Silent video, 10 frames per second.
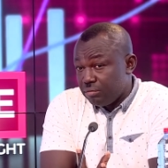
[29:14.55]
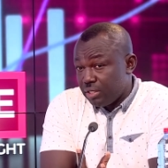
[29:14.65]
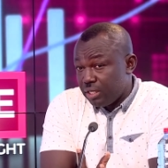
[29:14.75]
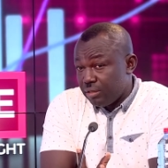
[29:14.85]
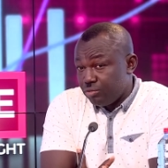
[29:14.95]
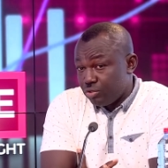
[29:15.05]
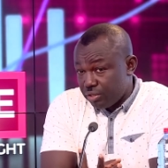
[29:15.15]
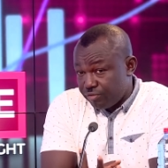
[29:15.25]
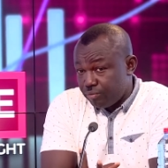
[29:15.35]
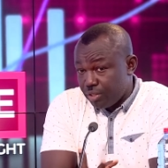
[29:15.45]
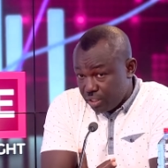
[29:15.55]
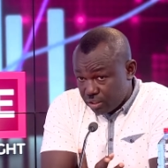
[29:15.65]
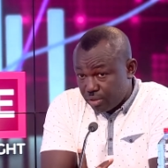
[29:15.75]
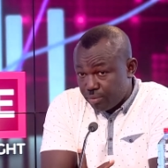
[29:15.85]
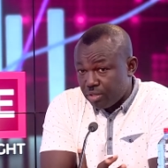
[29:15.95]
Uh, Joseph Obeng,
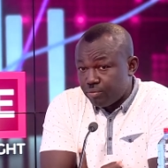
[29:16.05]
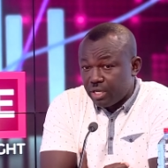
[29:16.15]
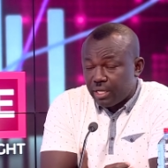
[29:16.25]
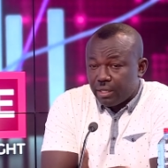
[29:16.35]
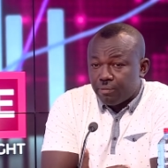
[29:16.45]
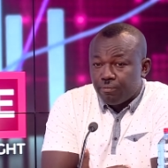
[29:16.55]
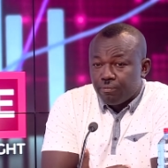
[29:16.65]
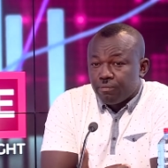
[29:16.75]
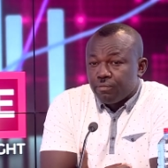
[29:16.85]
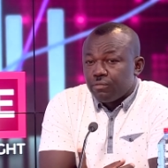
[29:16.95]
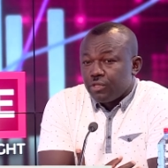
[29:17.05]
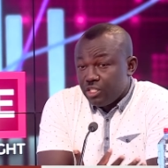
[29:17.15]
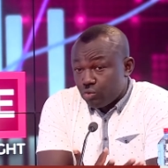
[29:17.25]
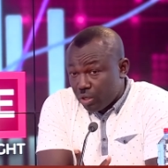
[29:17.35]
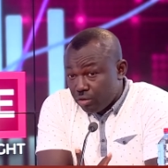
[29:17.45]
he's my big brother.
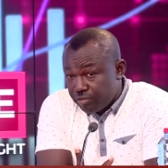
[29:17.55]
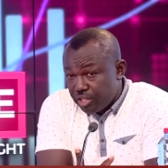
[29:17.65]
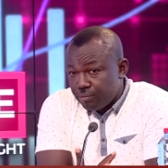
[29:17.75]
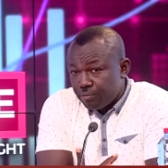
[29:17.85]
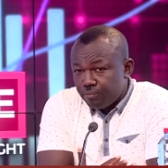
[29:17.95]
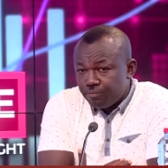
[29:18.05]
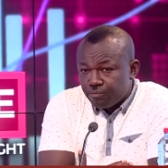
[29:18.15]
He's one of in them. Guta. He's